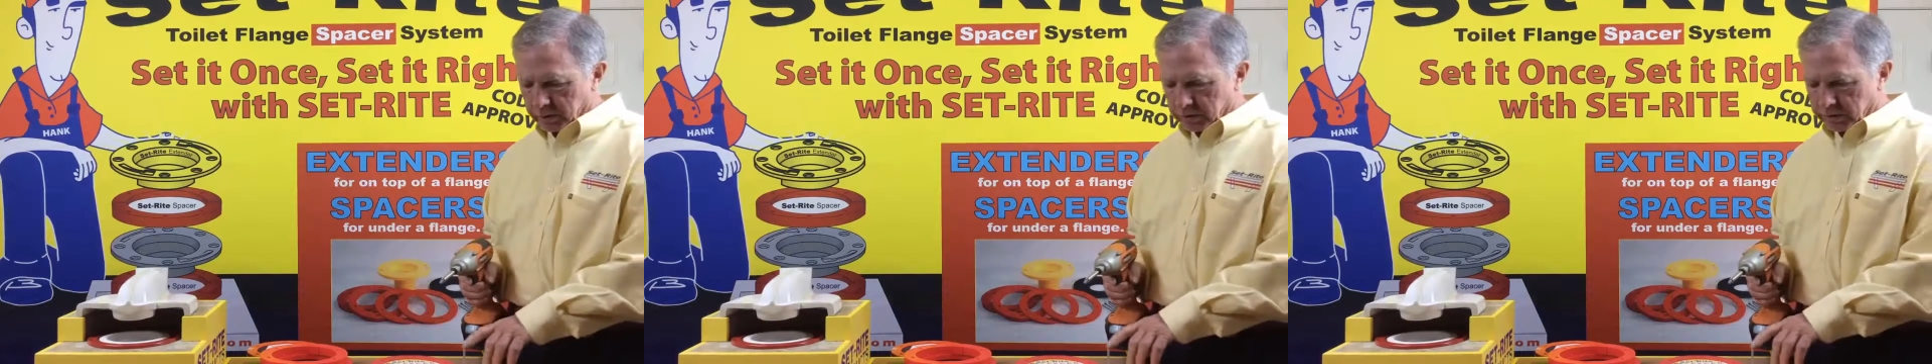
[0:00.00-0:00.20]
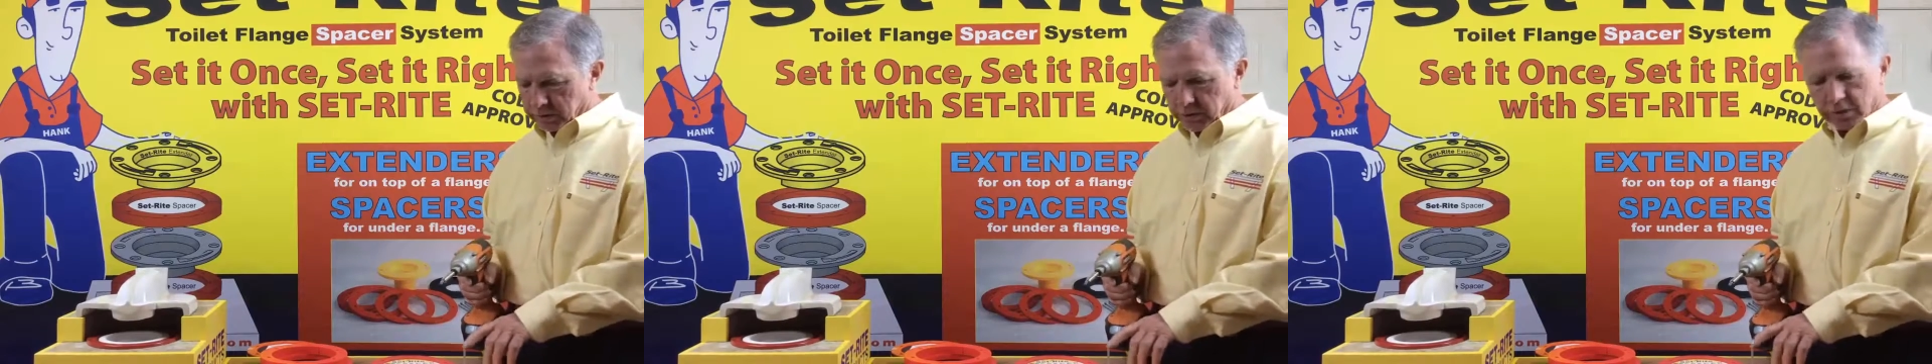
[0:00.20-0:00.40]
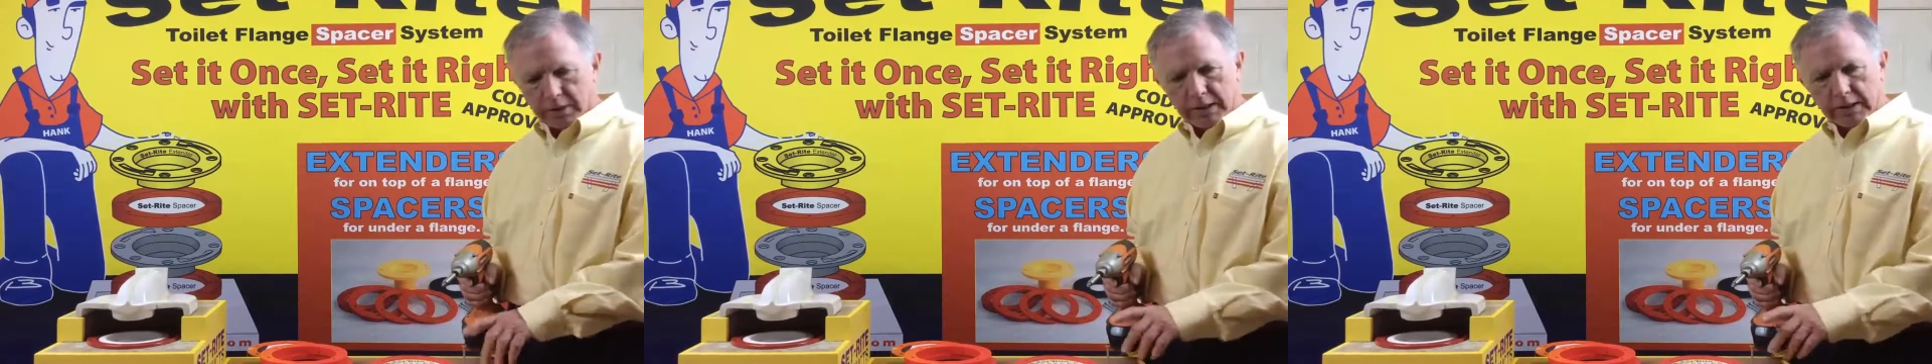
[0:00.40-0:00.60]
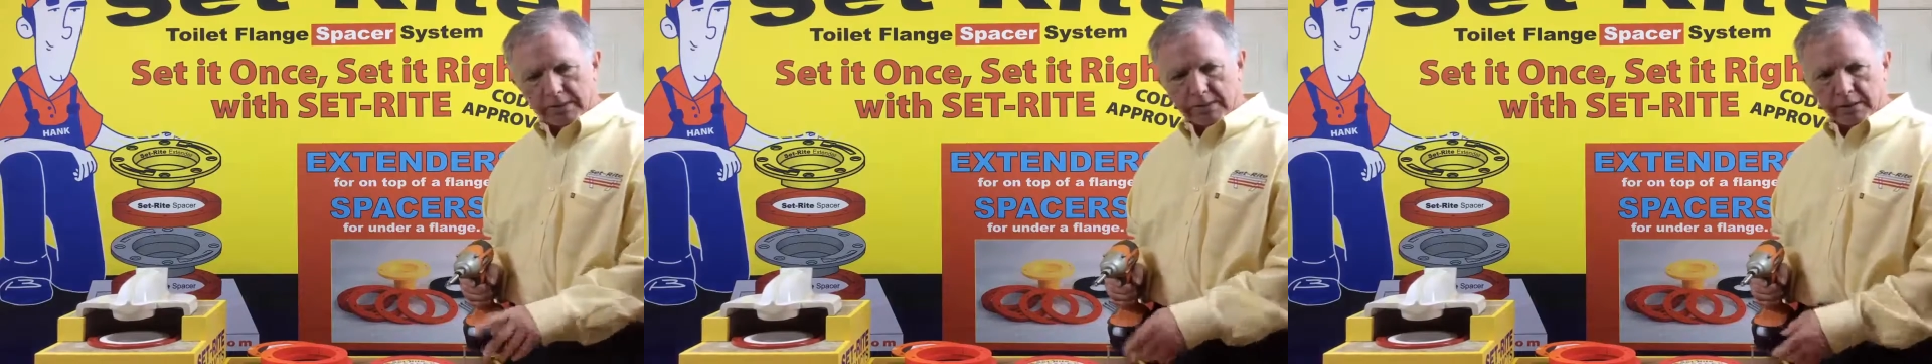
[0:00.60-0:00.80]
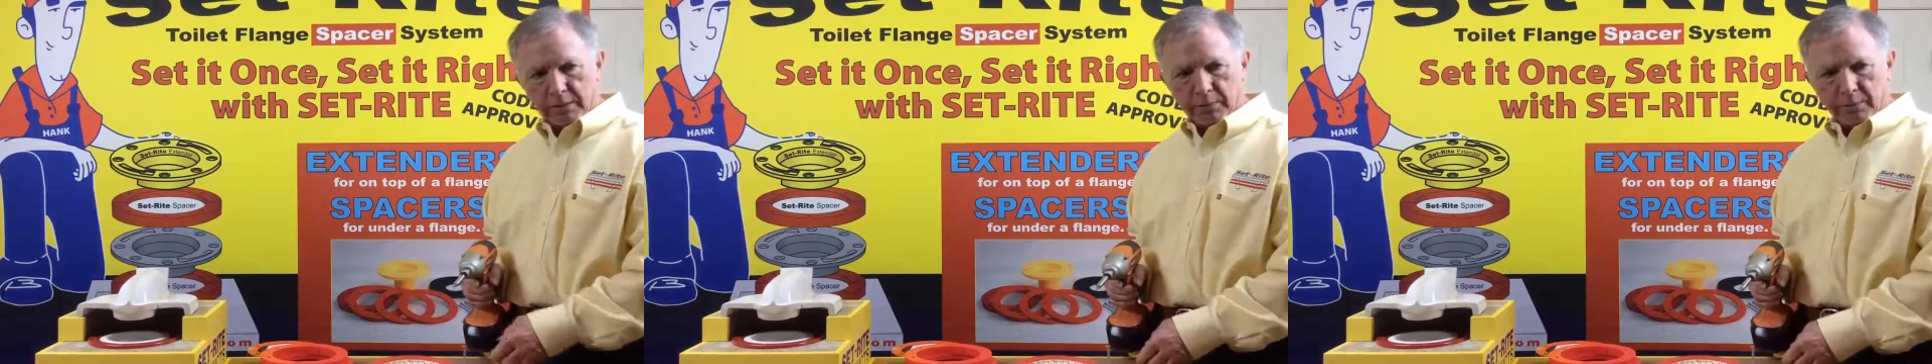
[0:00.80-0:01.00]
our screw head
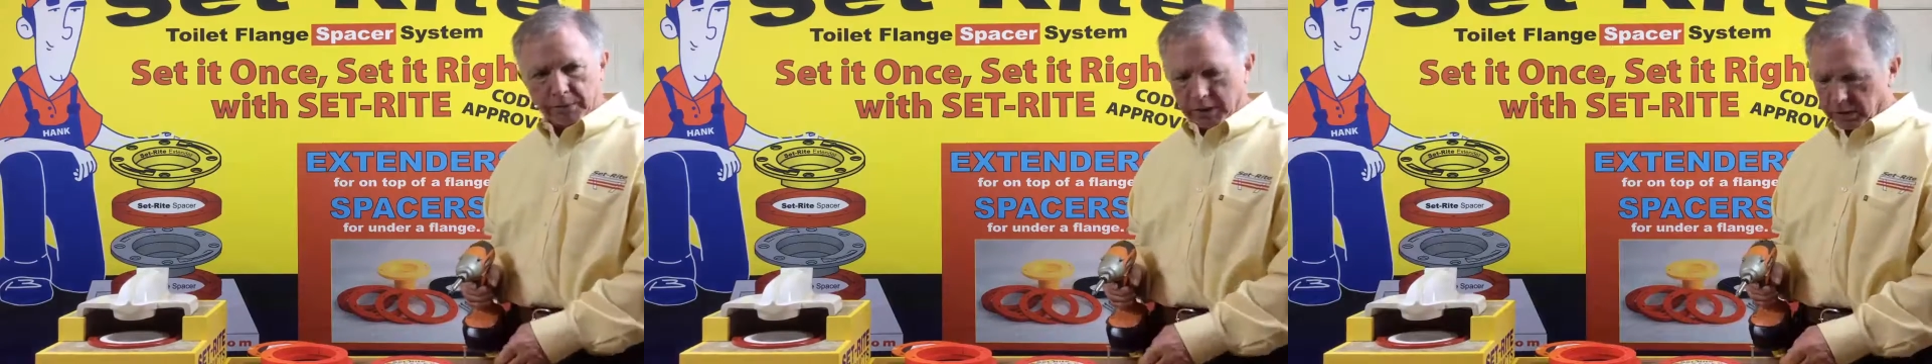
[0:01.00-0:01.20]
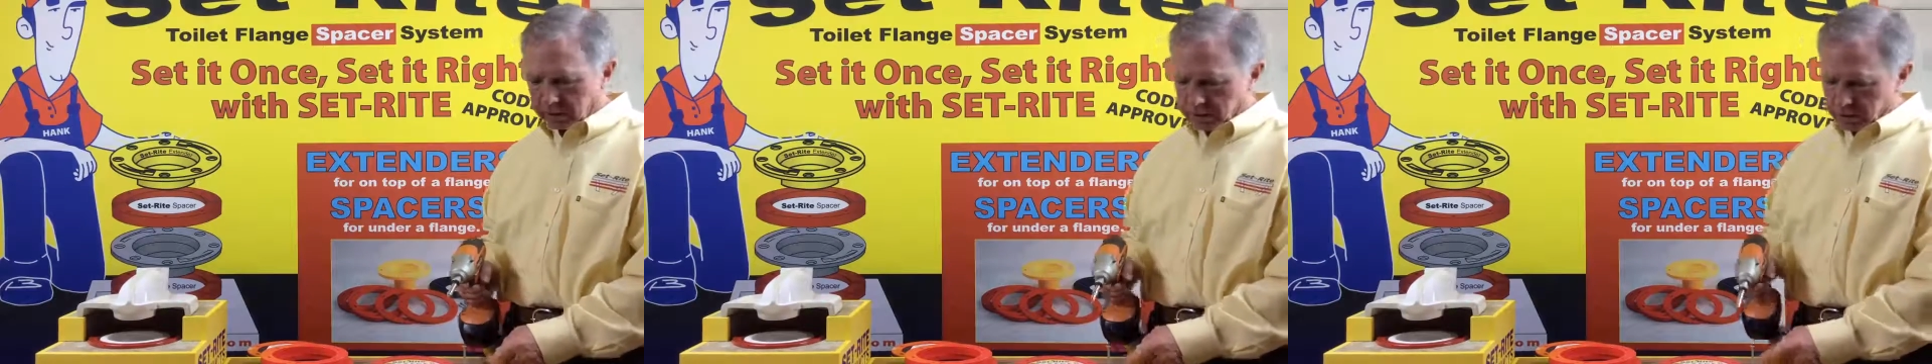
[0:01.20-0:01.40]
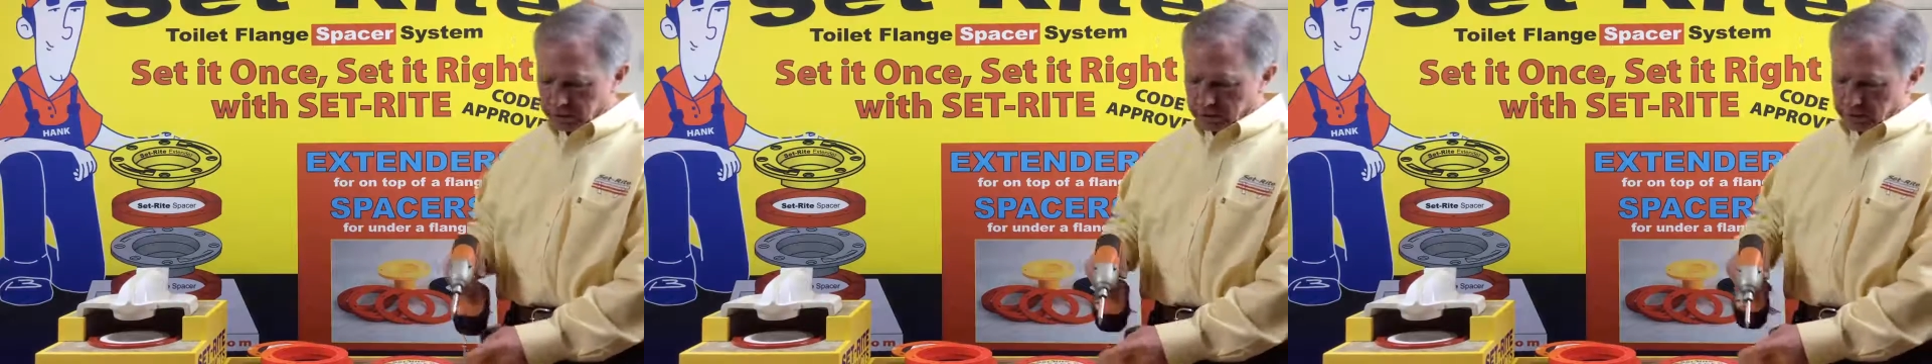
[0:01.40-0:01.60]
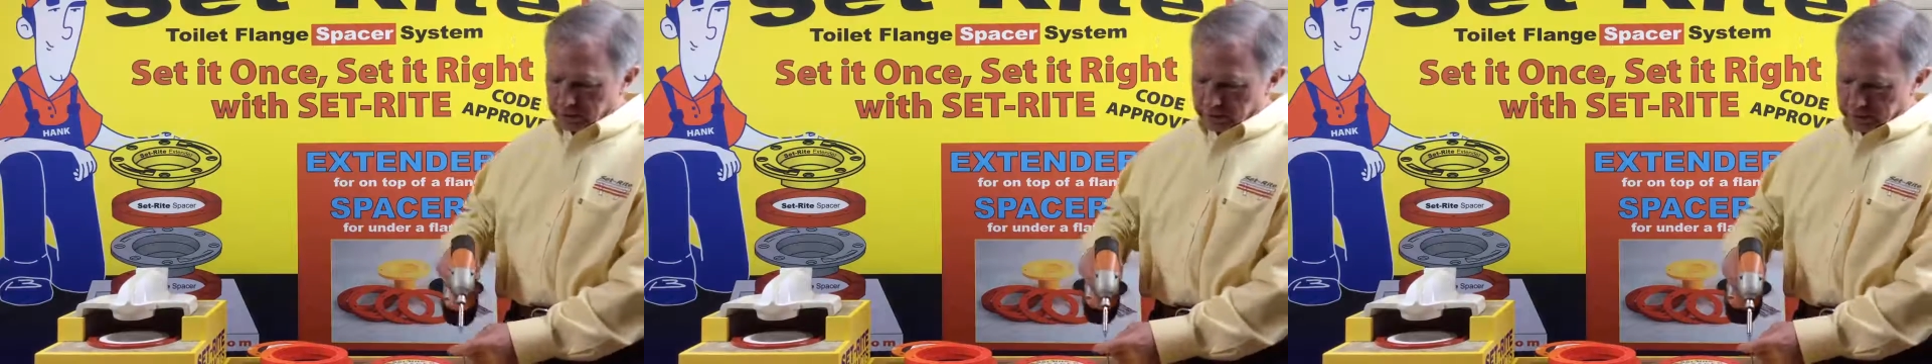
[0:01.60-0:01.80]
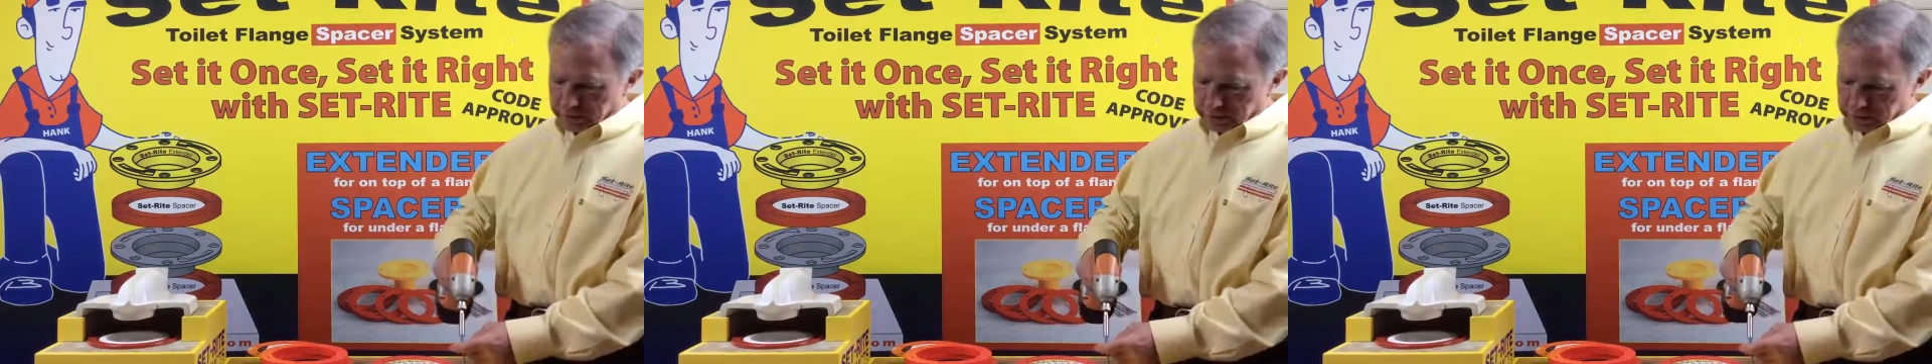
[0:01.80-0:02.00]
is a little bigger than the
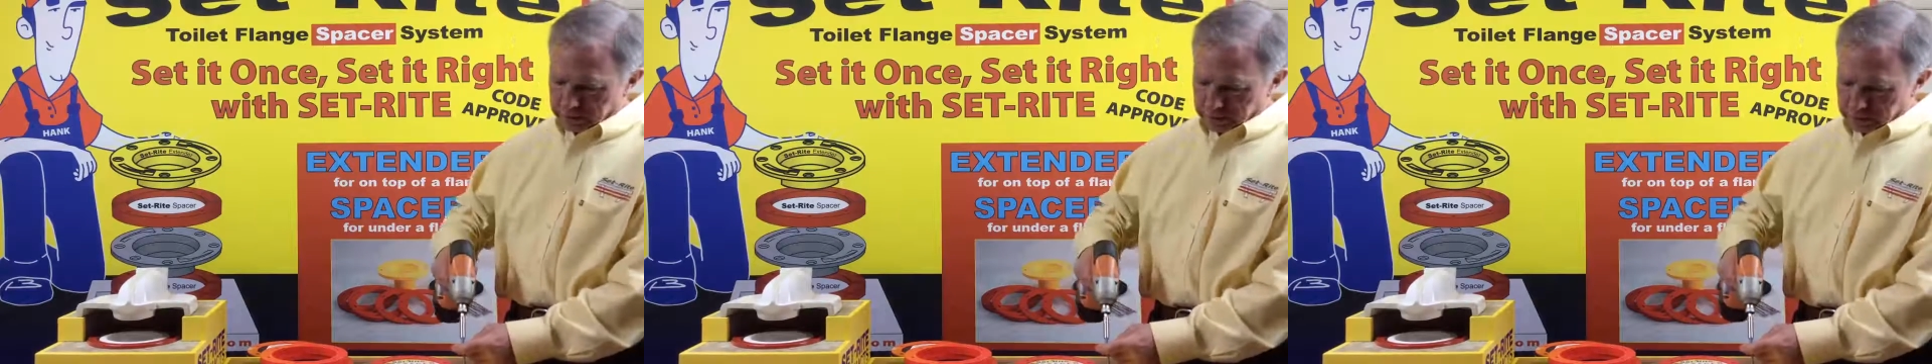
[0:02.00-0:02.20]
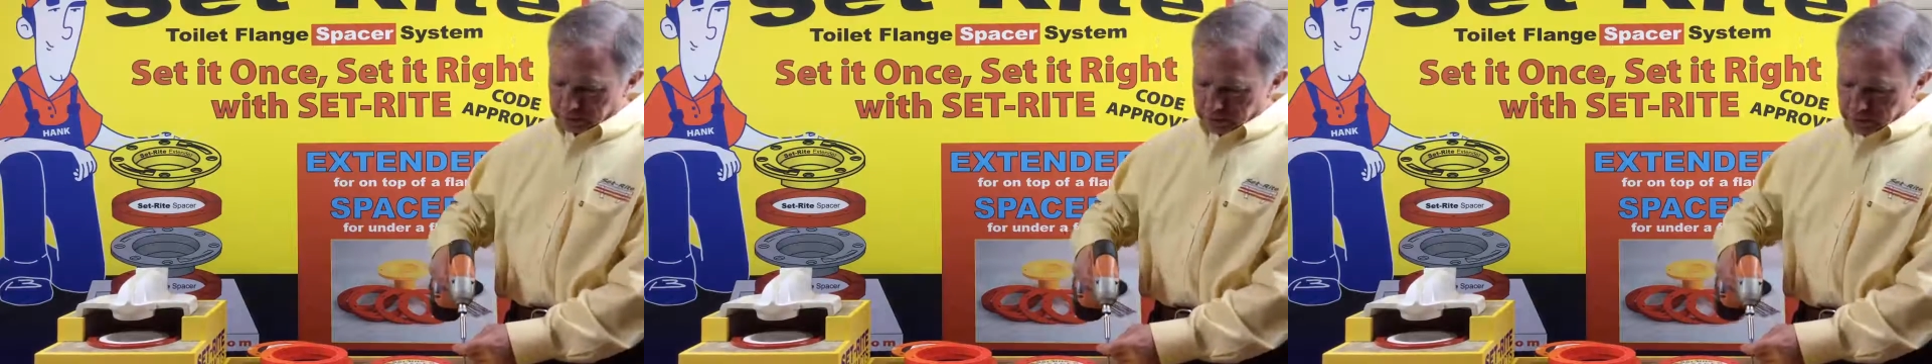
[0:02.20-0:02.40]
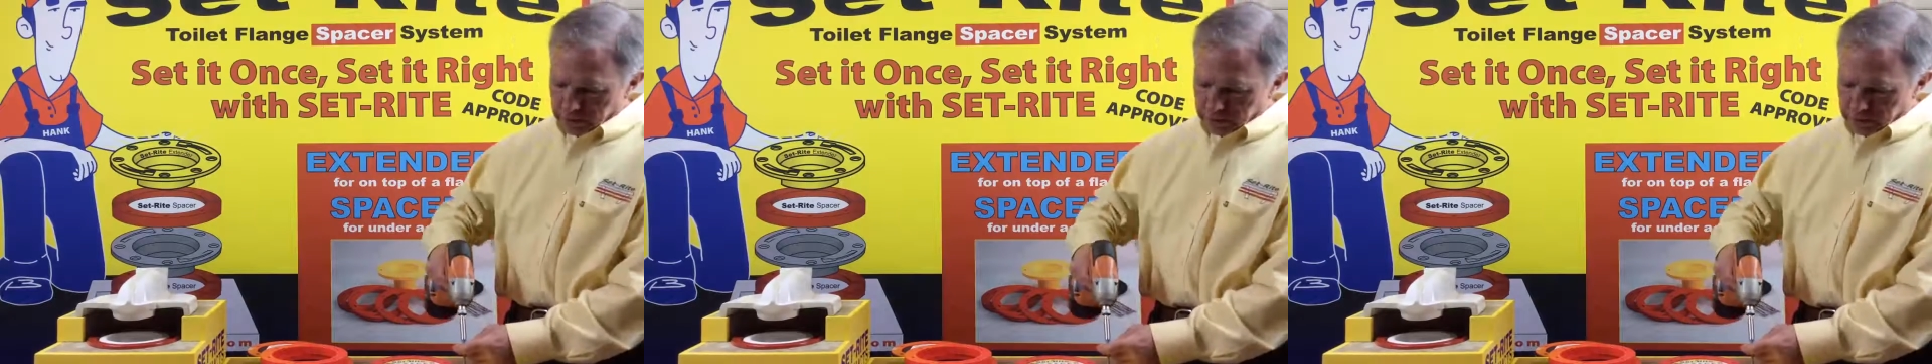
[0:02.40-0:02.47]
sheetrock screw.